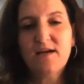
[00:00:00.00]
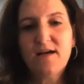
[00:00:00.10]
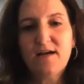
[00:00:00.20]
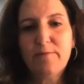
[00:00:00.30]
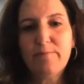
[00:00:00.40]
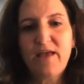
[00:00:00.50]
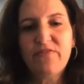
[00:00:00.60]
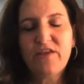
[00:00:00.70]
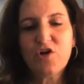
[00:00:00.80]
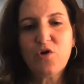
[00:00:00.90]

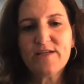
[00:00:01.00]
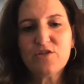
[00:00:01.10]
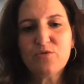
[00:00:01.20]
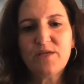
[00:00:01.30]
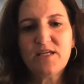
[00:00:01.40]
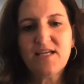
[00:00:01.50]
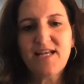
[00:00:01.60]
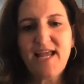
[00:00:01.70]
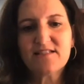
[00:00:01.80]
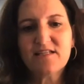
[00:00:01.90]
And they're going to be
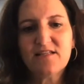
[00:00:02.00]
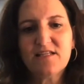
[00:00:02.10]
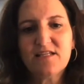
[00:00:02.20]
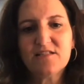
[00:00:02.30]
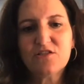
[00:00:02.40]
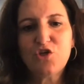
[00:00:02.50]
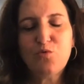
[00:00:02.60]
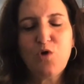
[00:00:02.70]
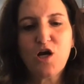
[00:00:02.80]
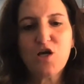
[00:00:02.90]
connecting these
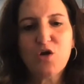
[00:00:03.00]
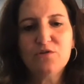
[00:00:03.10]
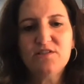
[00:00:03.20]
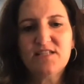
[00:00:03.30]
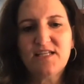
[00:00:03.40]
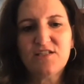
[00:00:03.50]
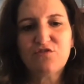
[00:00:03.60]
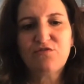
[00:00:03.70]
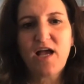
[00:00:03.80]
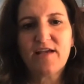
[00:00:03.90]
QR codes to each
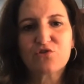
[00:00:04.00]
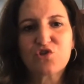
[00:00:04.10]
vial.